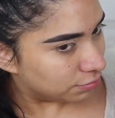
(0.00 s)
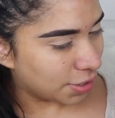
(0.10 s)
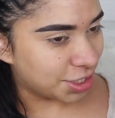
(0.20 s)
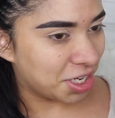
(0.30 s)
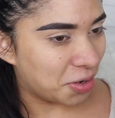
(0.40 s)

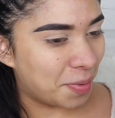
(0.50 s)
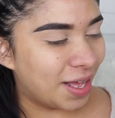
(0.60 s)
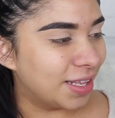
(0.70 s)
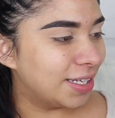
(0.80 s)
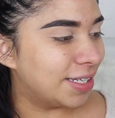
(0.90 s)
eyeshadow
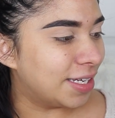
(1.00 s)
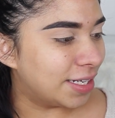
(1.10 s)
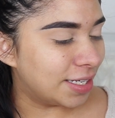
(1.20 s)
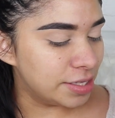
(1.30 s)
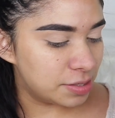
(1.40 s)
palette in
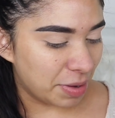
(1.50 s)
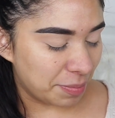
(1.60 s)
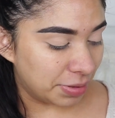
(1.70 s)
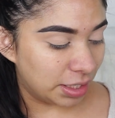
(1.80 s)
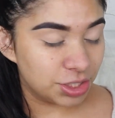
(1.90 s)
It's My
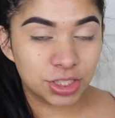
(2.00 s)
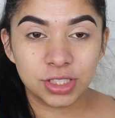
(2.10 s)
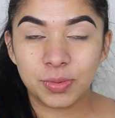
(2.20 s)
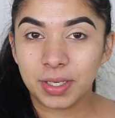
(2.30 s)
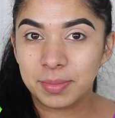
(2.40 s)
Pleasure.
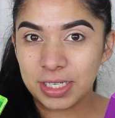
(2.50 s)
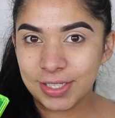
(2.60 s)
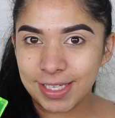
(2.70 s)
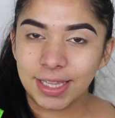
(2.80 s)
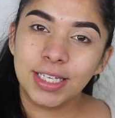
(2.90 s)
So we're going to be
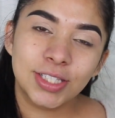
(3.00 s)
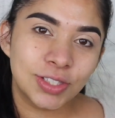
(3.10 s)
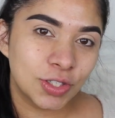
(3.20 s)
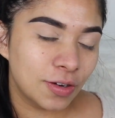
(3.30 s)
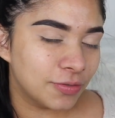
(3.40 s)
using these
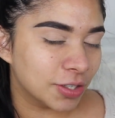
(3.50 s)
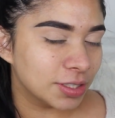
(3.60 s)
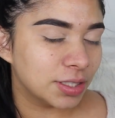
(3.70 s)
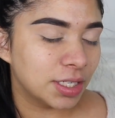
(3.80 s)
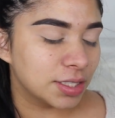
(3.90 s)
two for
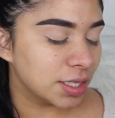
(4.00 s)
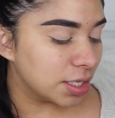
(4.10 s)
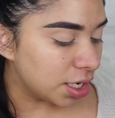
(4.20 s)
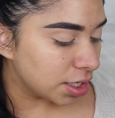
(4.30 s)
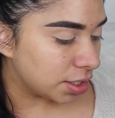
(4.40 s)
today's
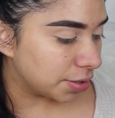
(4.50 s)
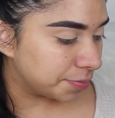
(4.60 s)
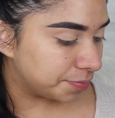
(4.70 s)
look.